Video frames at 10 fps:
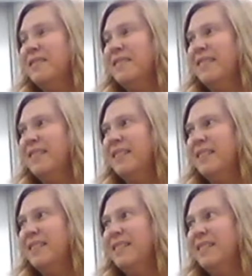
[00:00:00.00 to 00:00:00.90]

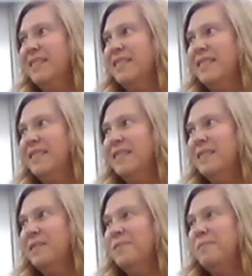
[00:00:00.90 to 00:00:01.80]

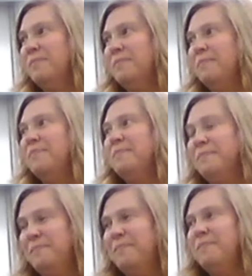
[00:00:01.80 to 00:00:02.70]

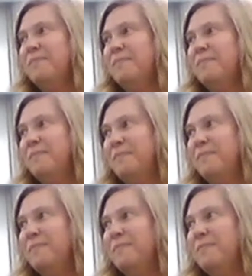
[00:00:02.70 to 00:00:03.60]

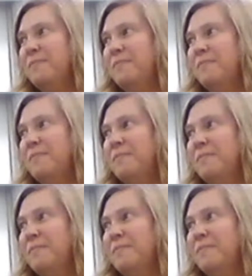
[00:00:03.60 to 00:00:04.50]

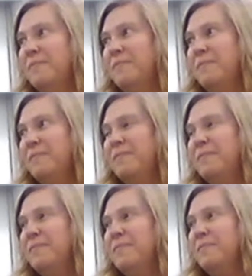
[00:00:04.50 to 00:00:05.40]

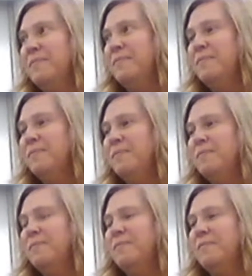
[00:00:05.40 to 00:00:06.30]

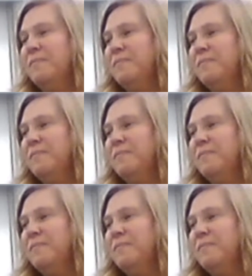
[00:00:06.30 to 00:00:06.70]
(not speaking)